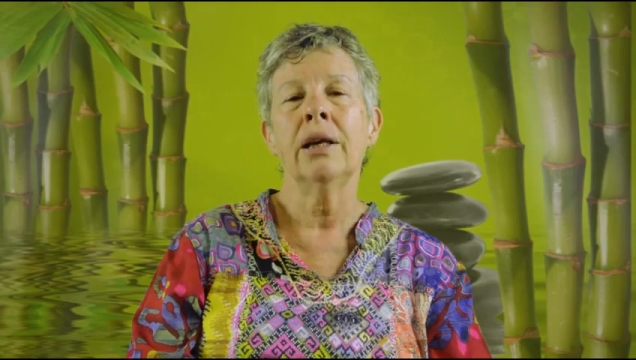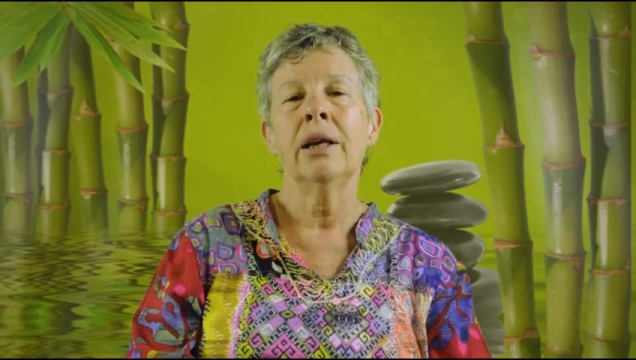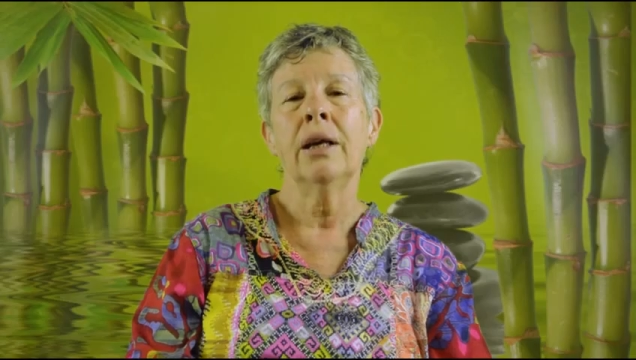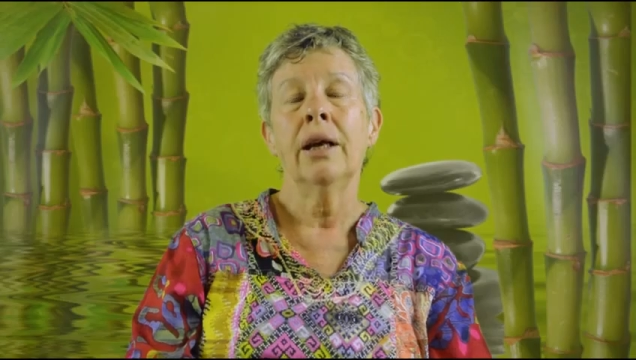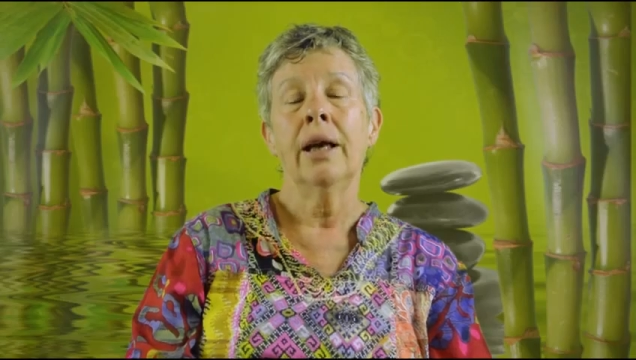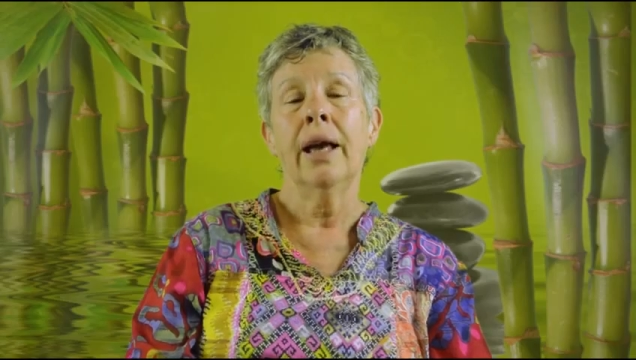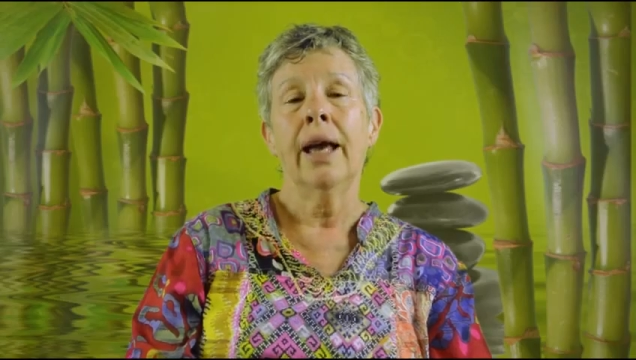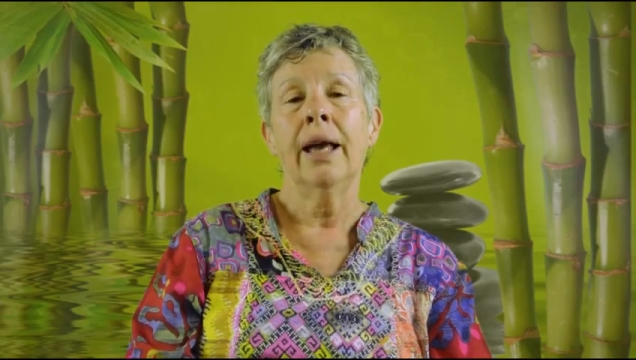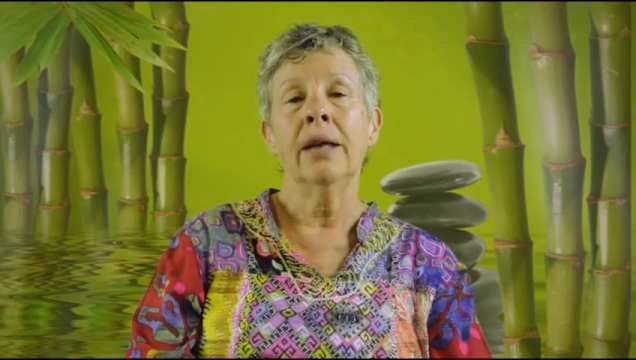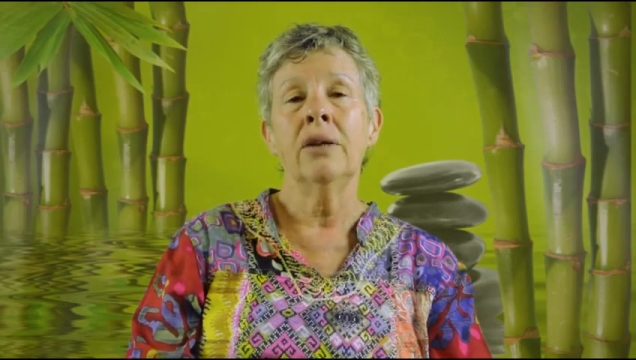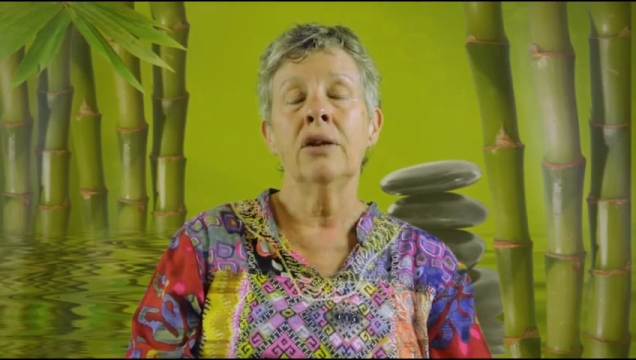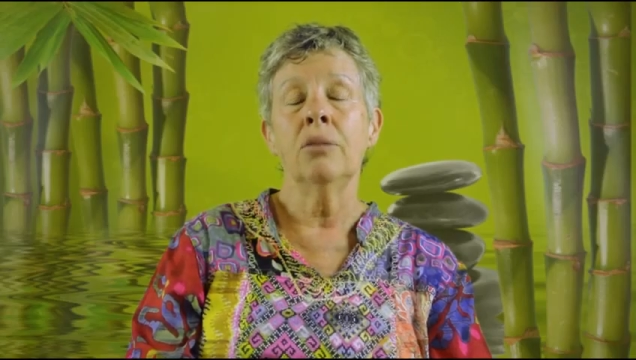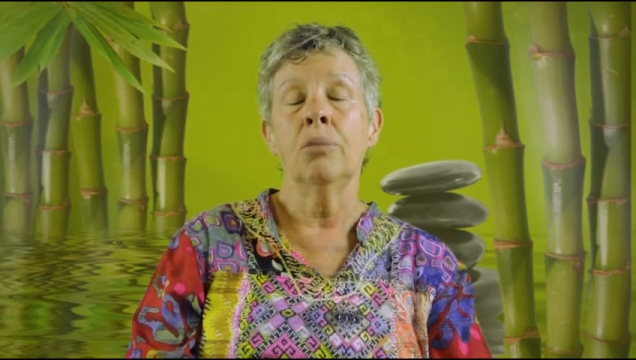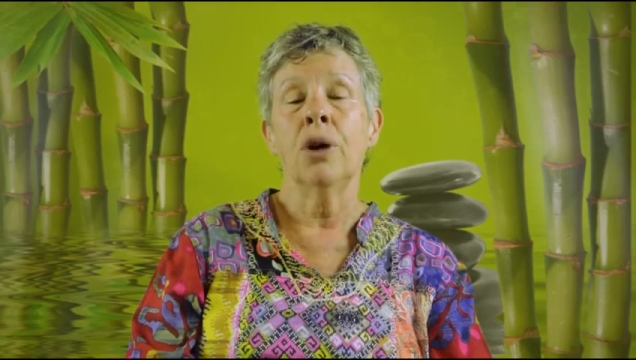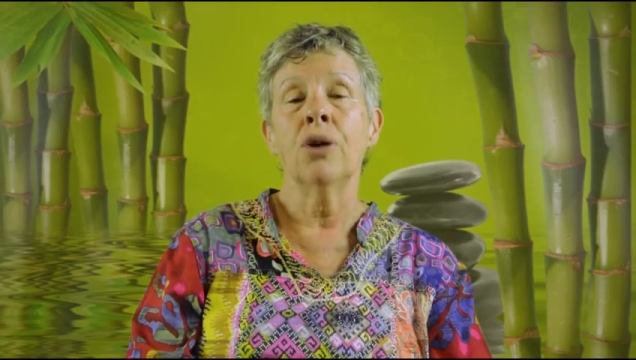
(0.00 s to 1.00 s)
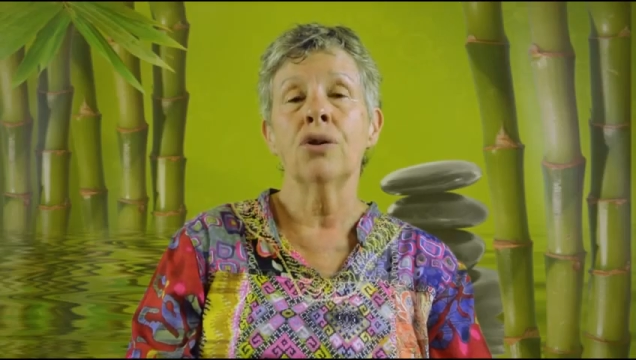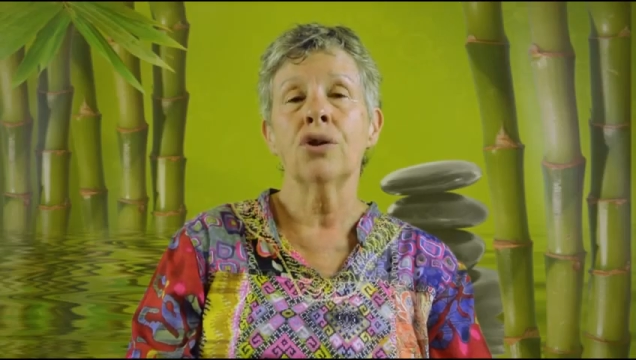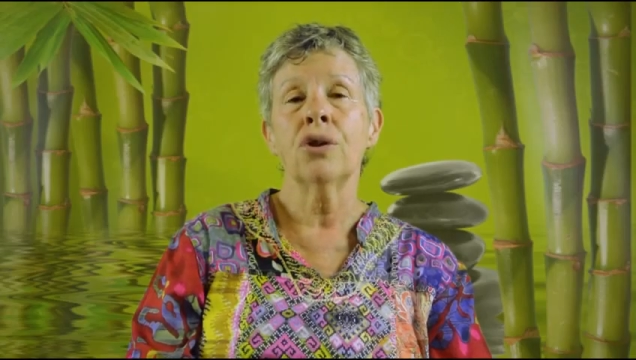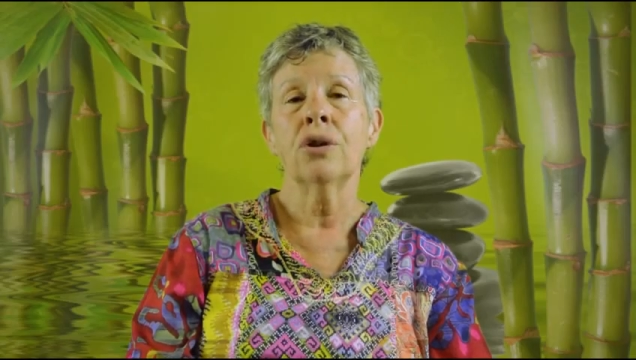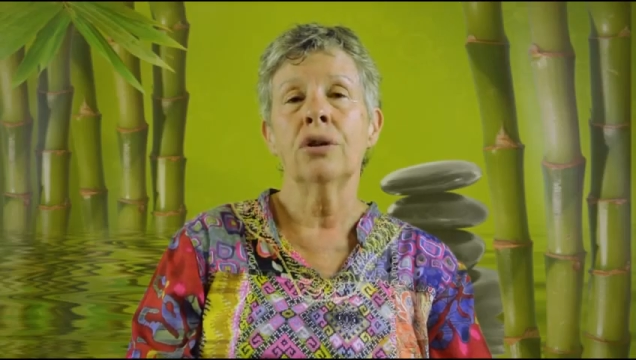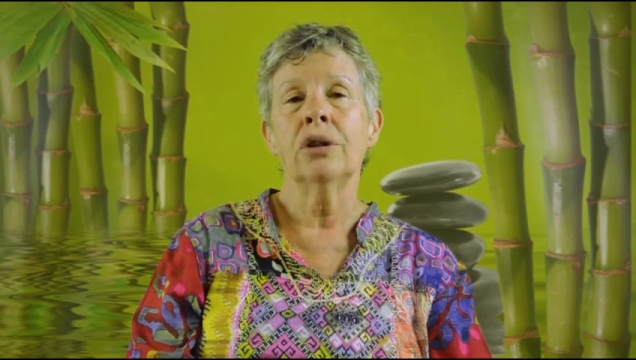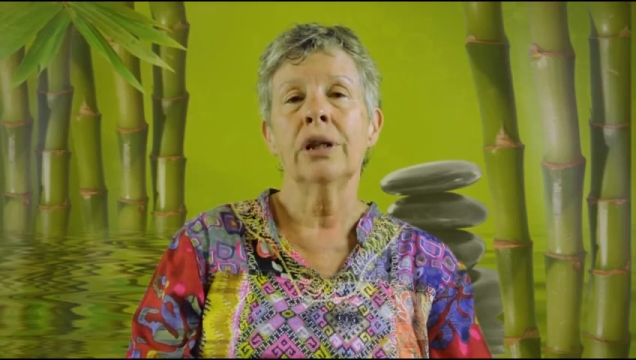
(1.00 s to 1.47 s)
and
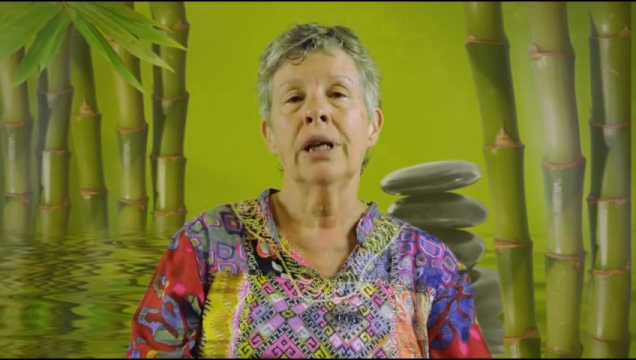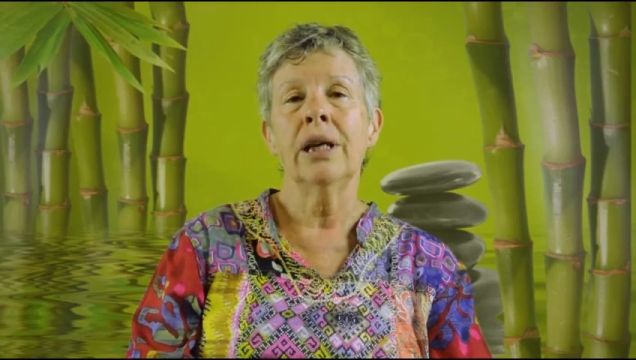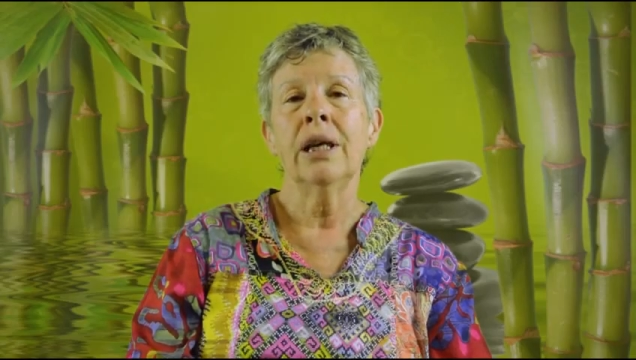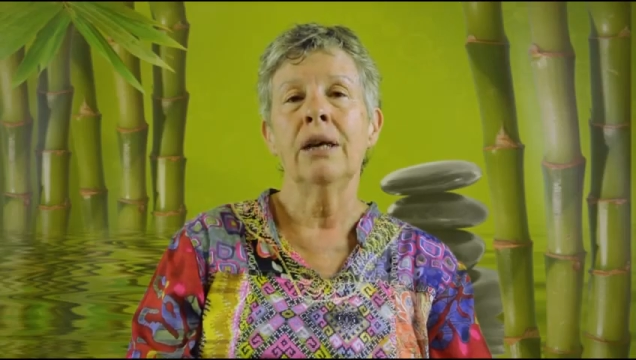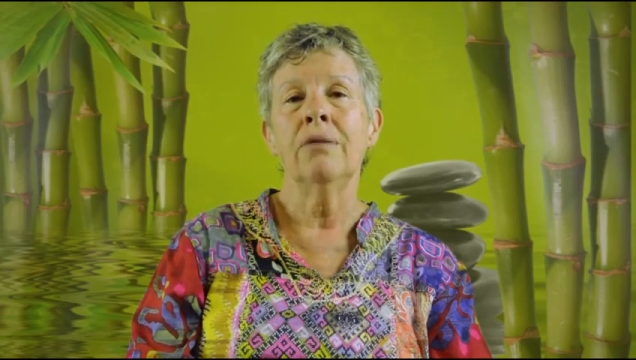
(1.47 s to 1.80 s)
emotionally